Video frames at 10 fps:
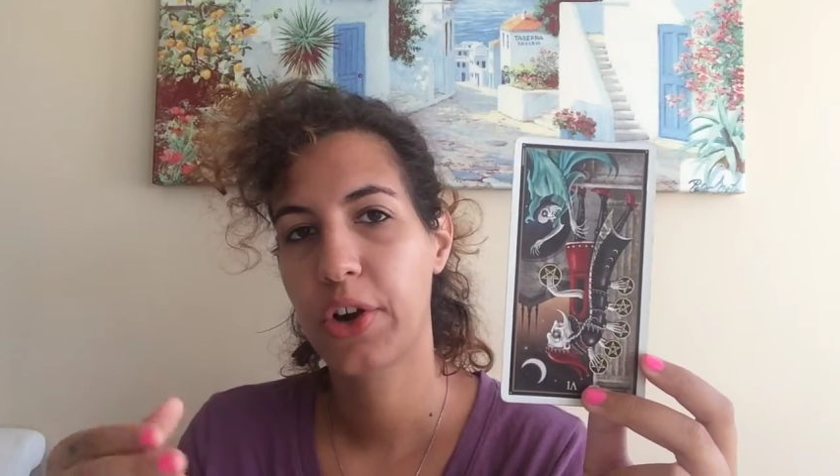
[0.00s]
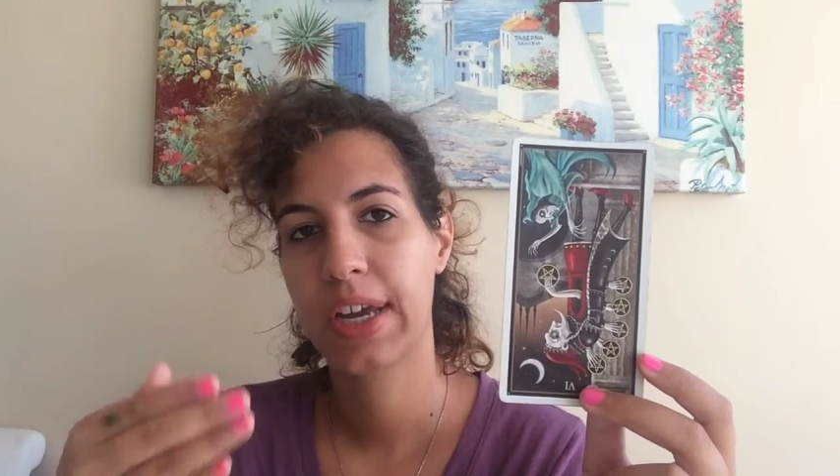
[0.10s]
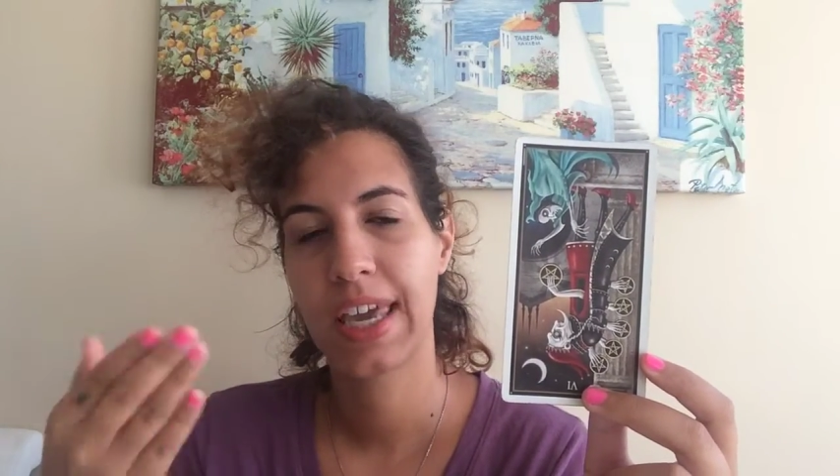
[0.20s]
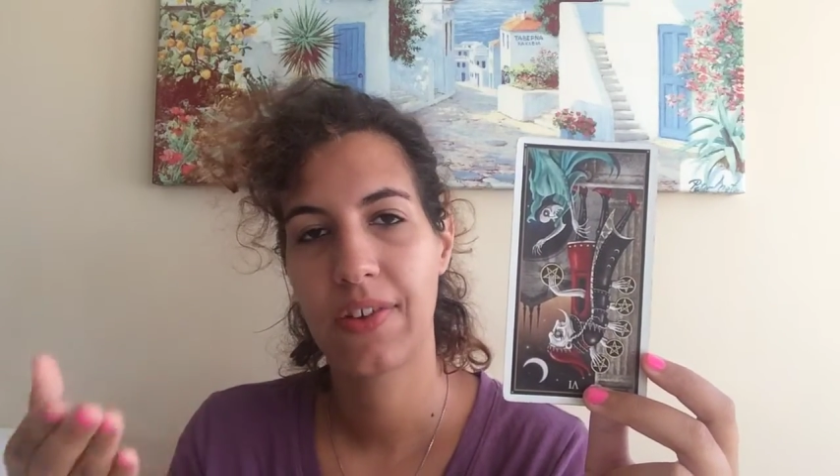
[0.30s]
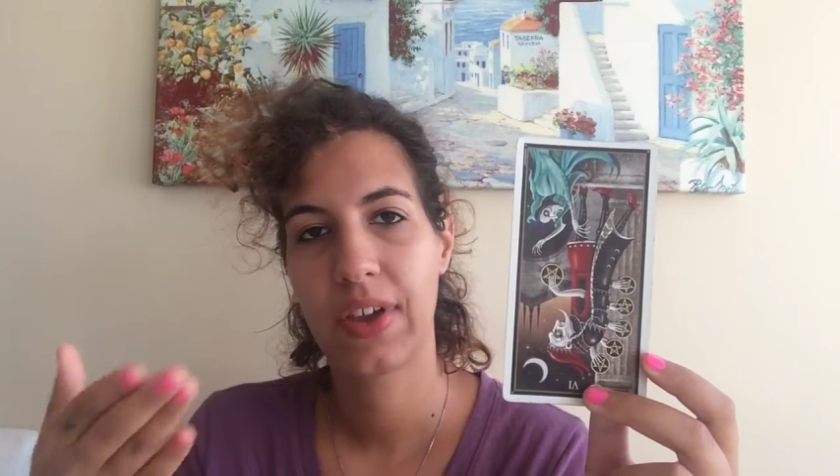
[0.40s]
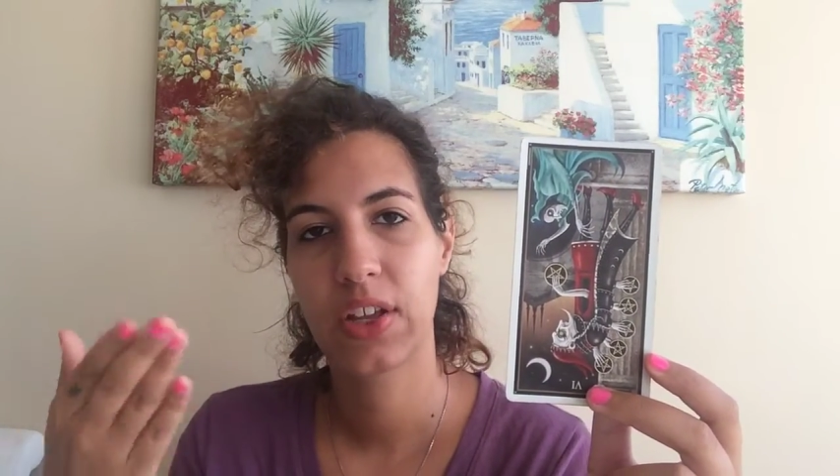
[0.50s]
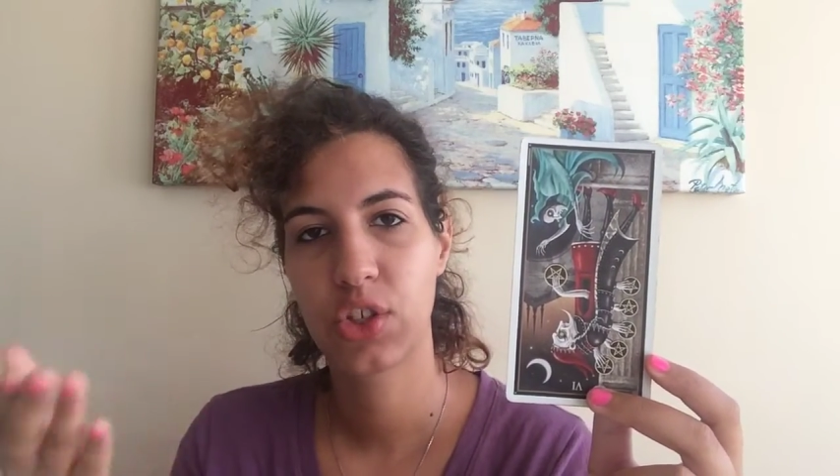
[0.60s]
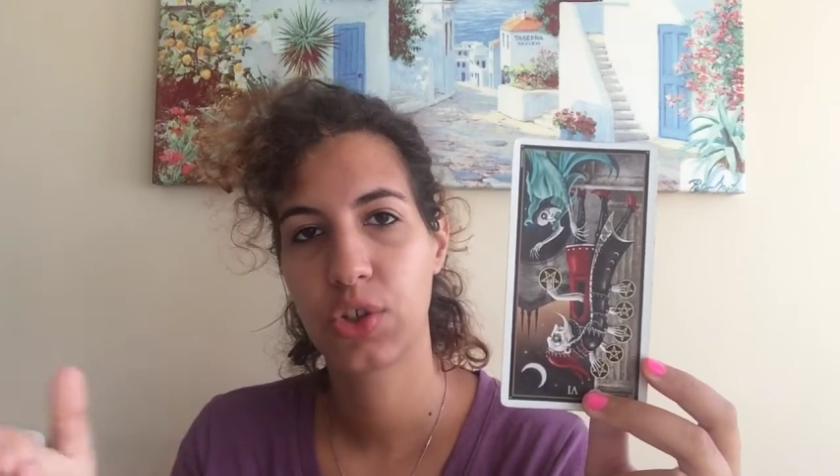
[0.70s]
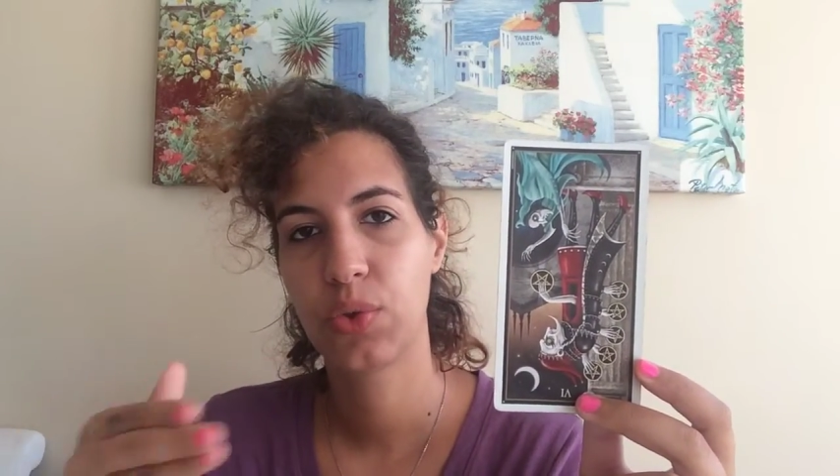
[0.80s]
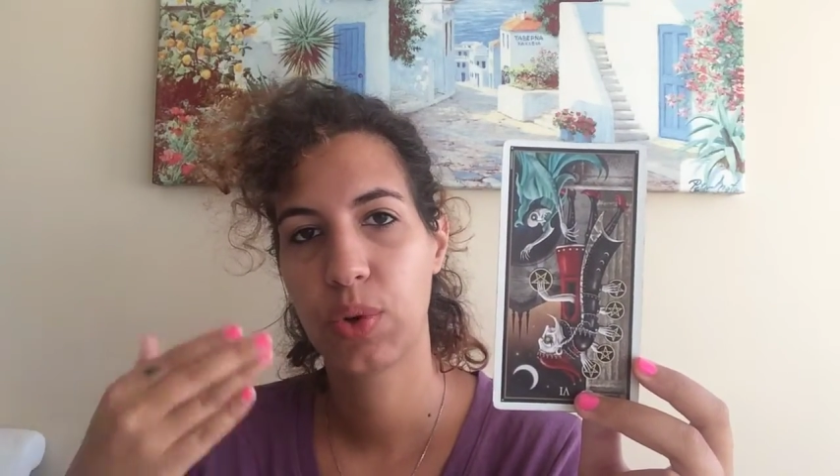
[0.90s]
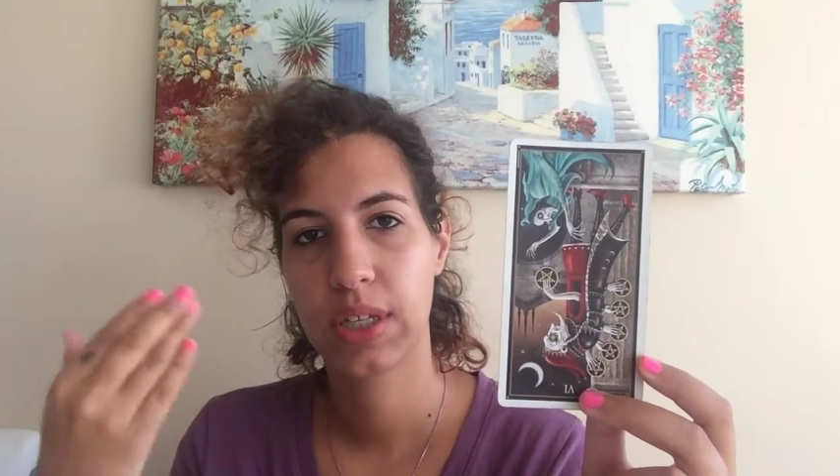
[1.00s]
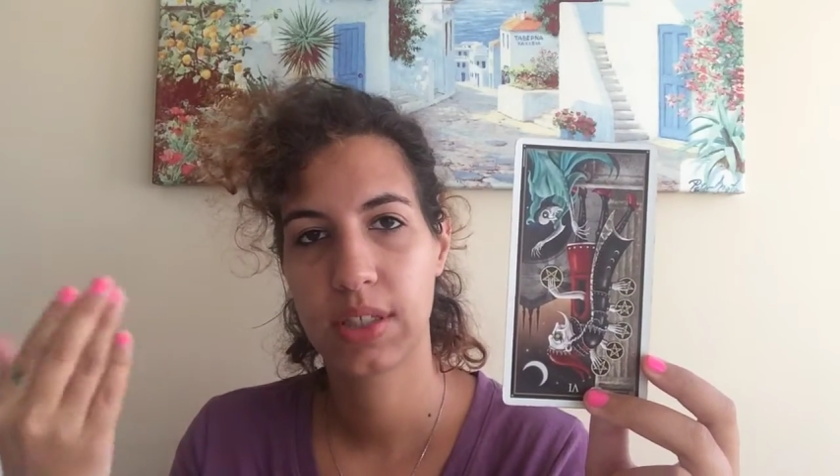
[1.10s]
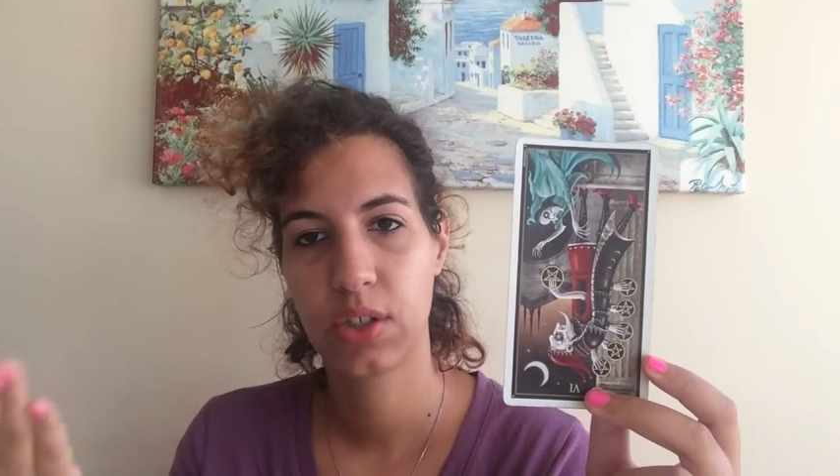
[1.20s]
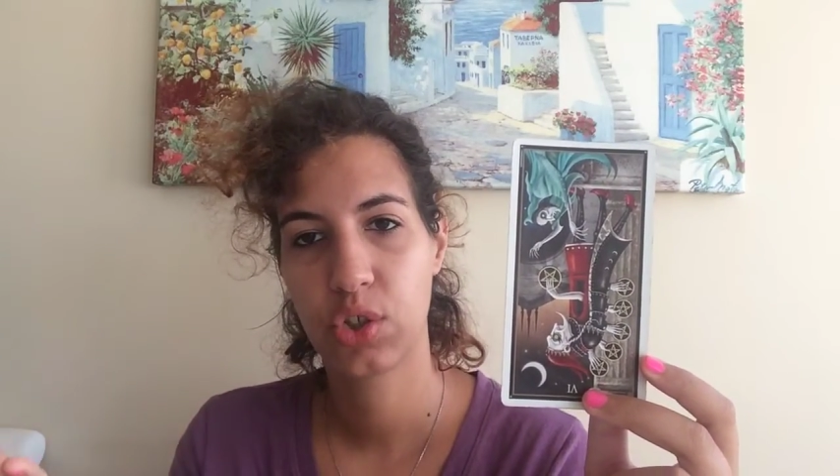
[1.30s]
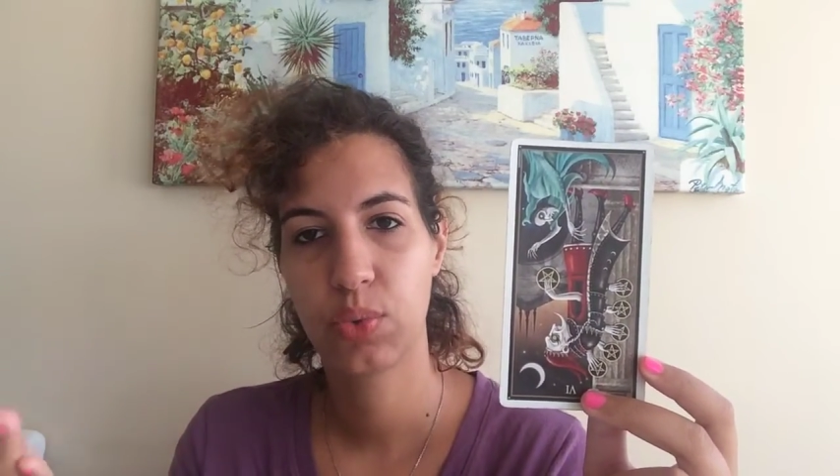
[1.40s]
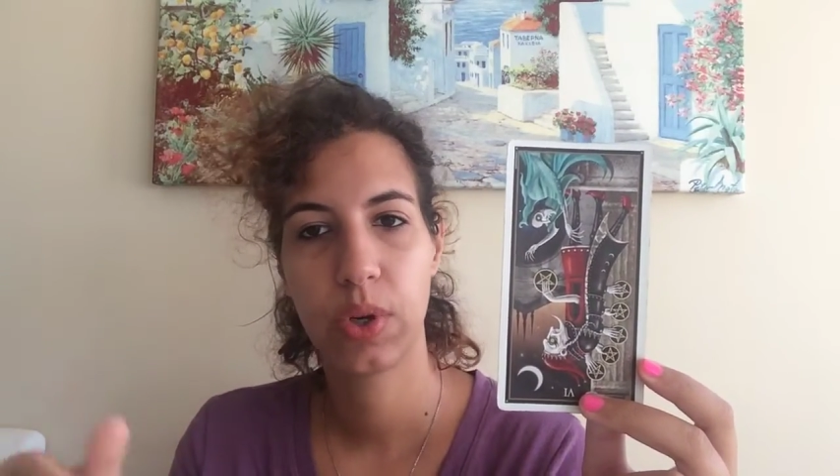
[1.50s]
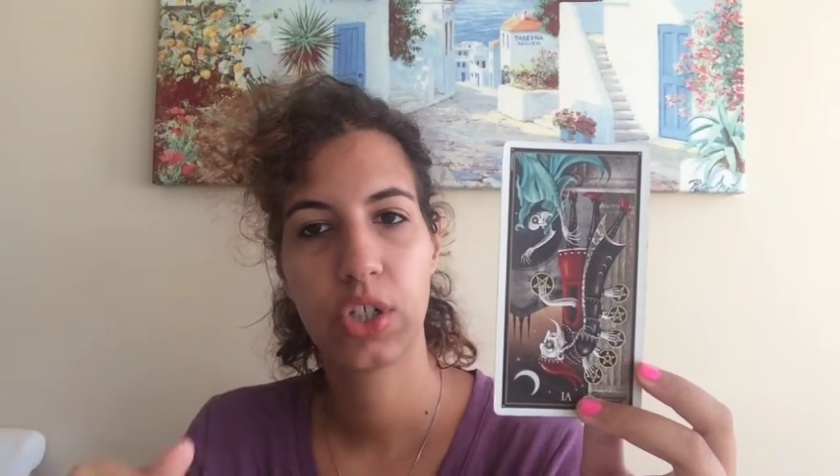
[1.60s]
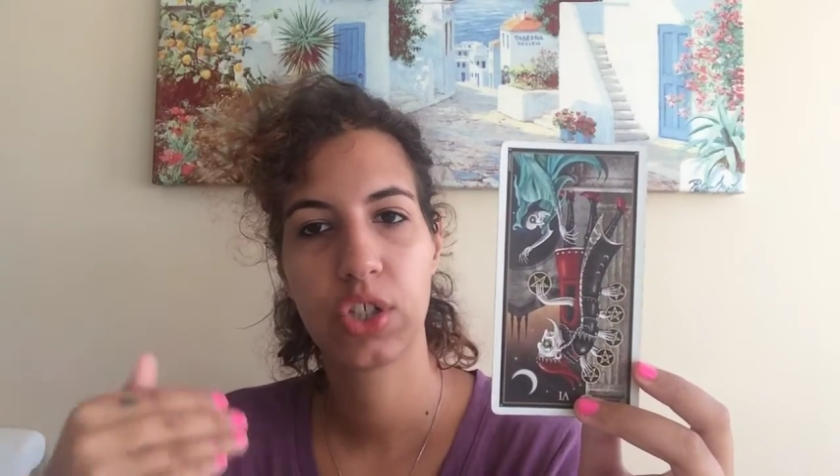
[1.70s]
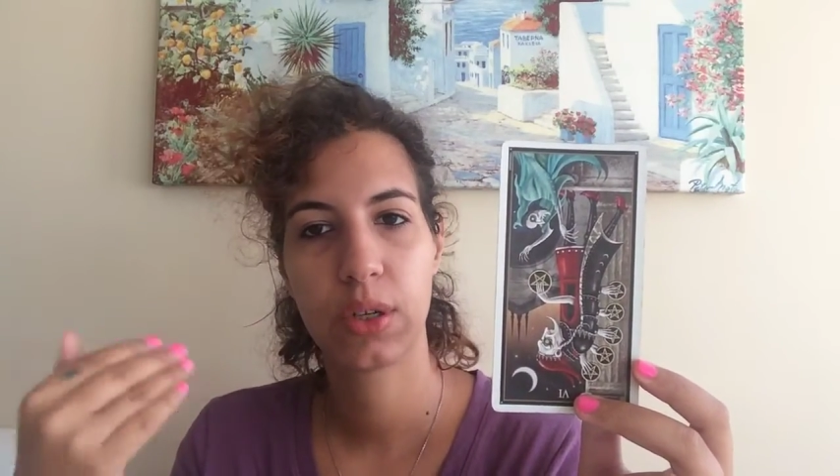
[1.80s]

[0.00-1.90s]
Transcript: giving to a situation,